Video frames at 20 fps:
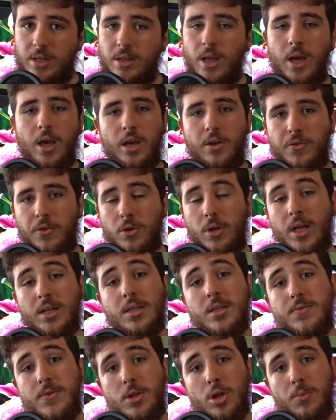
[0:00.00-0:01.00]
it. If you like
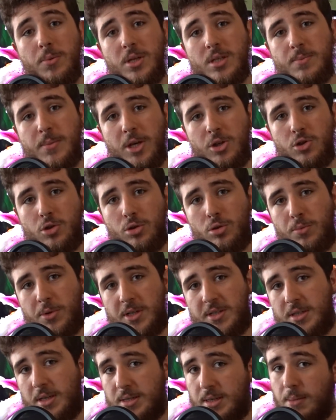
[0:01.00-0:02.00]
this video, please make sure to
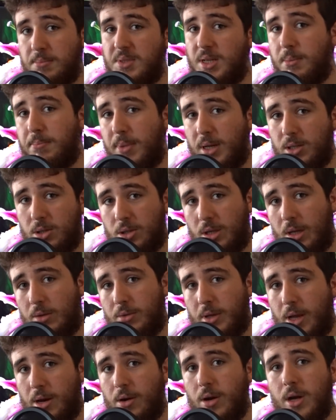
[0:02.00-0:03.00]
press the thumbs up button down
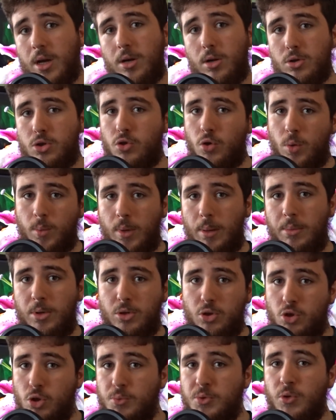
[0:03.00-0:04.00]
there, and also remember
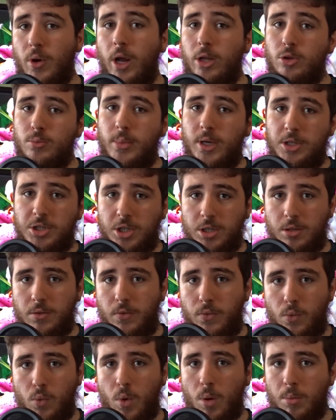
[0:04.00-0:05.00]
to subscribe to my channel
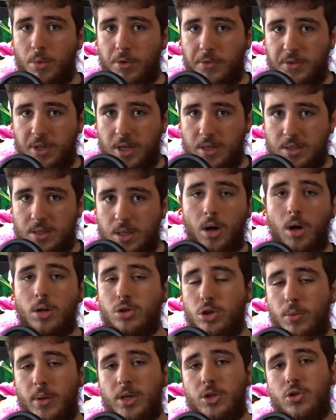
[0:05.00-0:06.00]
if you want more of this.
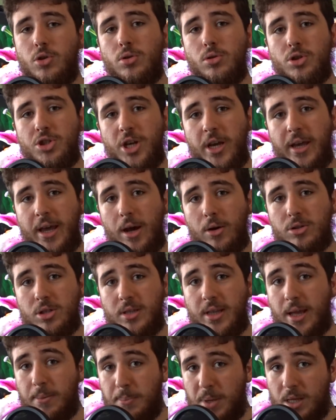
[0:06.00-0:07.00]
Also make sure to check out the
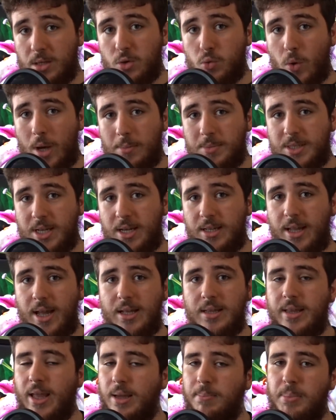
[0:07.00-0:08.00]
TechPills website
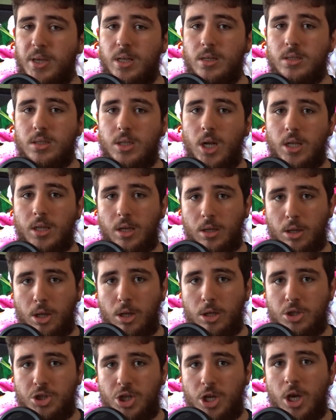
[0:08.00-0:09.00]
at
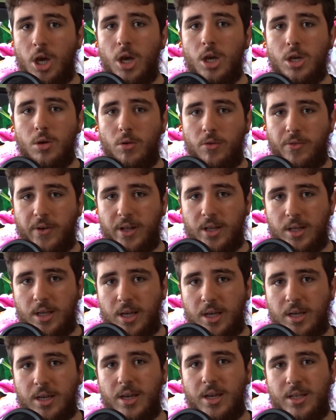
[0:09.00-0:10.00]
techpills.technology, you will find a
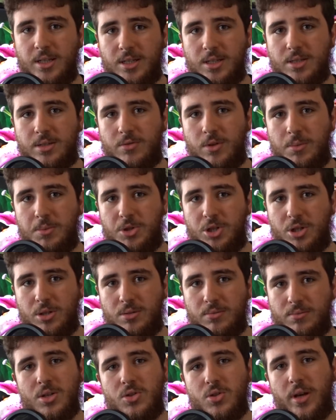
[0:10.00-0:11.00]
link in the description.
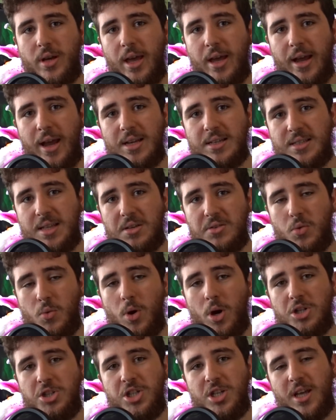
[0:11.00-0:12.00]
So again guys, thanks for
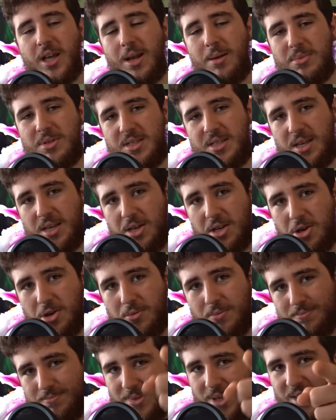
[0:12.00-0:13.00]
watching, and I'll be seeing
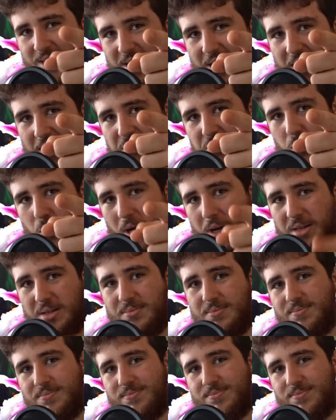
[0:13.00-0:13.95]
you in the next one.